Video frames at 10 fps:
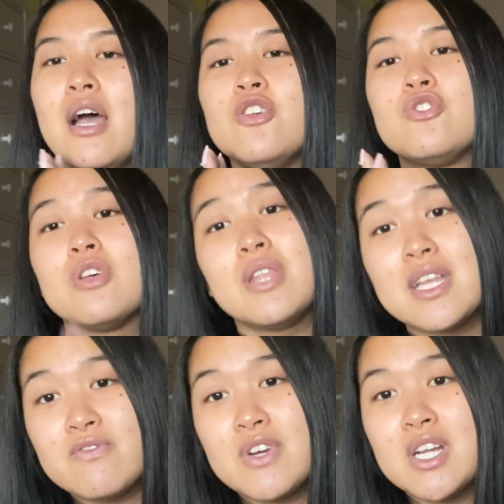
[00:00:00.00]
So
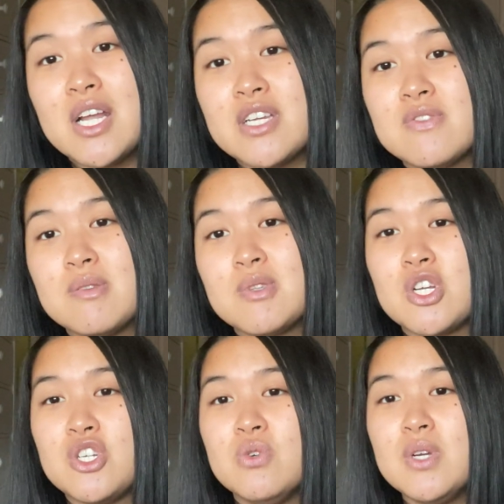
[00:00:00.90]
that's very nice for them to
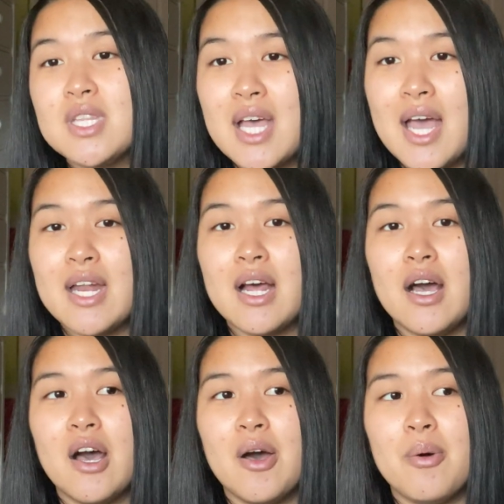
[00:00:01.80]
start doing that.
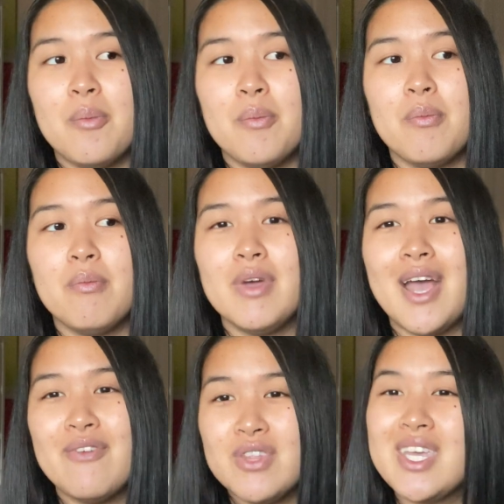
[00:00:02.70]

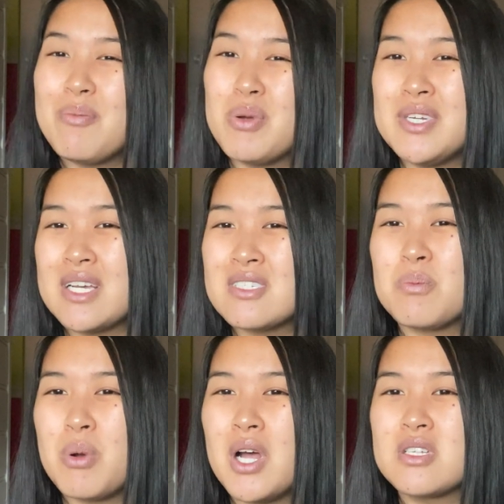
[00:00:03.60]
I feel like it protects
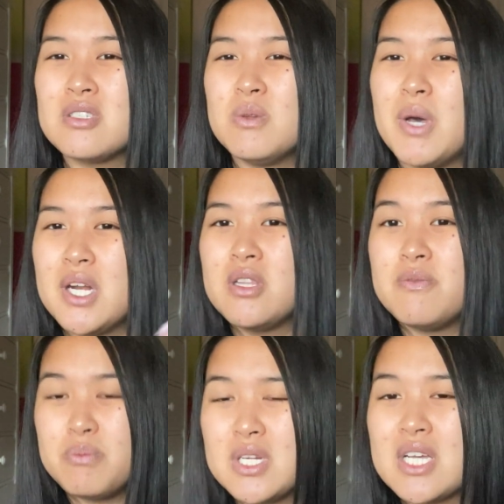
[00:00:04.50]
the products a little better.
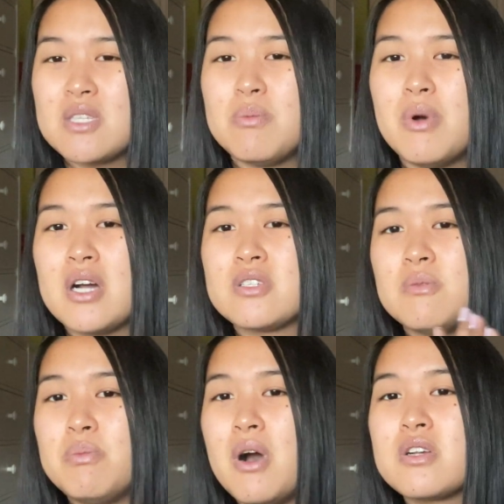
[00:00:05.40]
It protects the box.
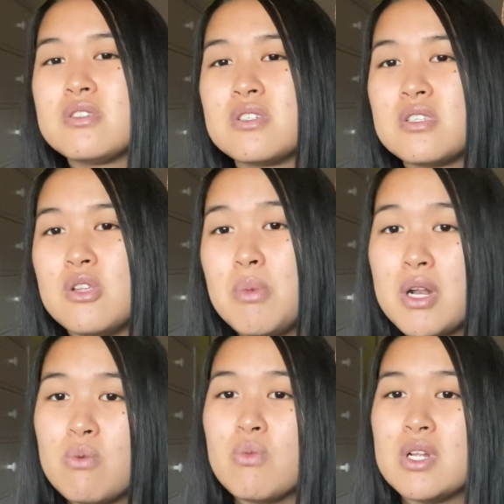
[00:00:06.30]
The box looks a little
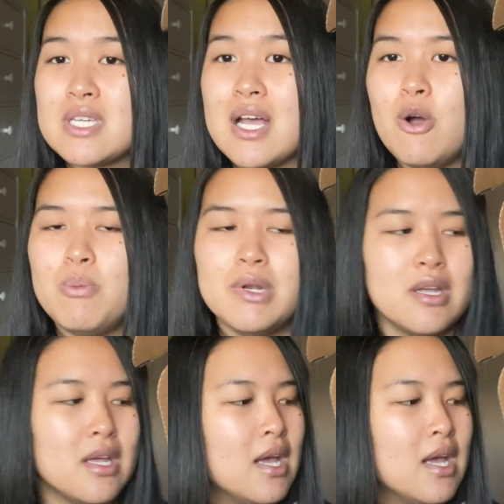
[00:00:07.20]
better once I open it.